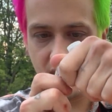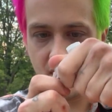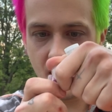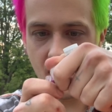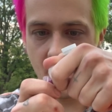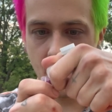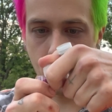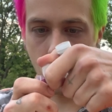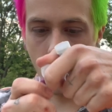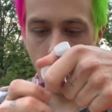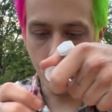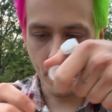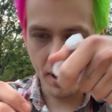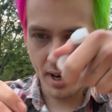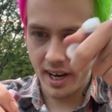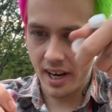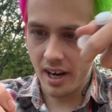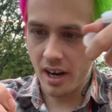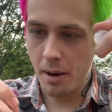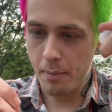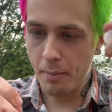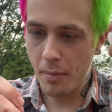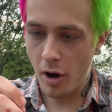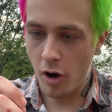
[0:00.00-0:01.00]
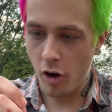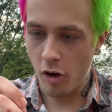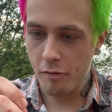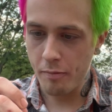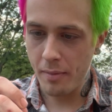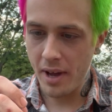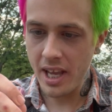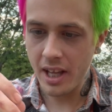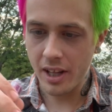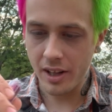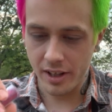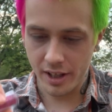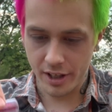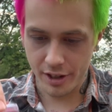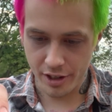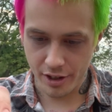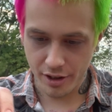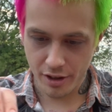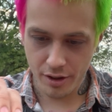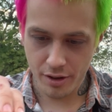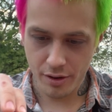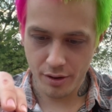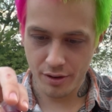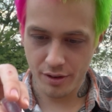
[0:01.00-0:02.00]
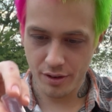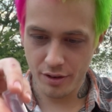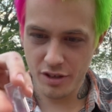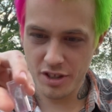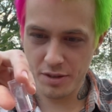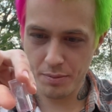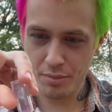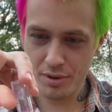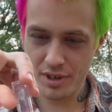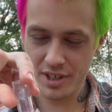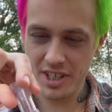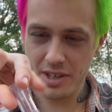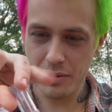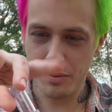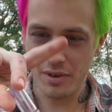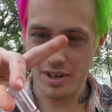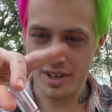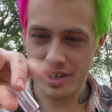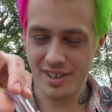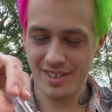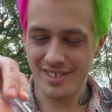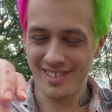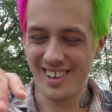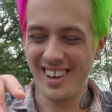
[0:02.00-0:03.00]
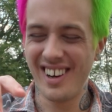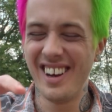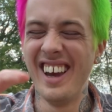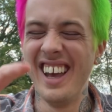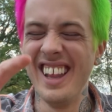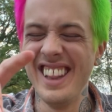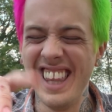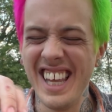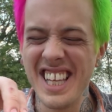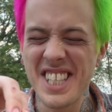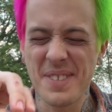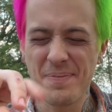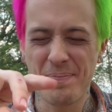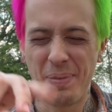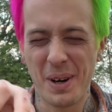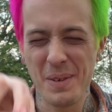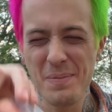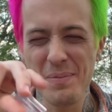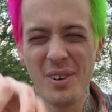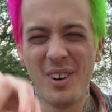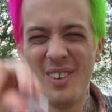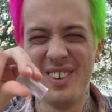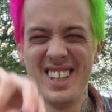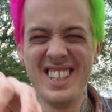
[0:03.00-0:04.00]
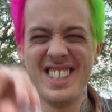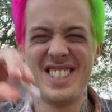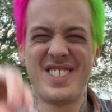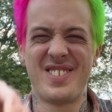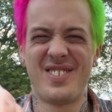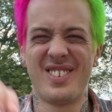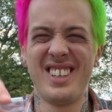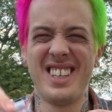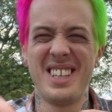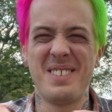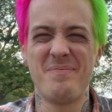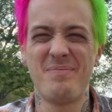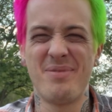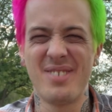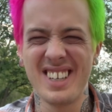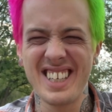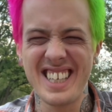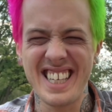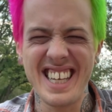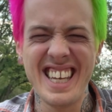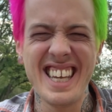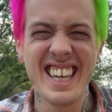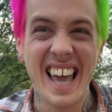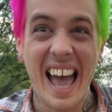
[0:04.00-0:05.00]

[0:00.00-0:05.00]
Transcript: I am opening up all my glitter. This pretty one. This purple one's really pretty.